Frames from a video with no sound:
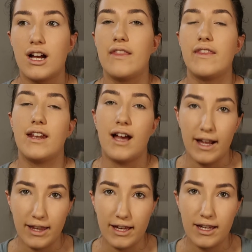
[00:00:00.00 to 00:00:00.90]
and then a
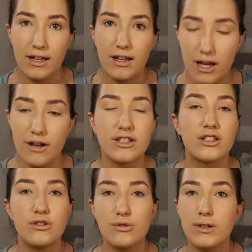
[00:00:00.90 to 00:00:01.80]
highlight. I was
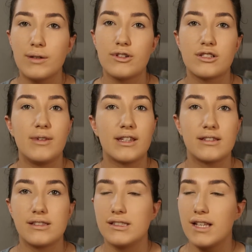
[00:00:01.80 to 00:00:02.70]
like, no, I want to make
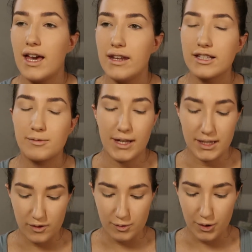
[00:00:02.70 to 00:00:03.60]
this as
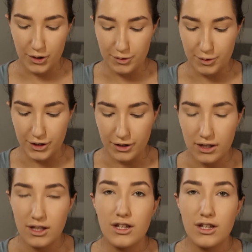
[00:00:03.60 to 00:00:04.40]
inexpensive as possible,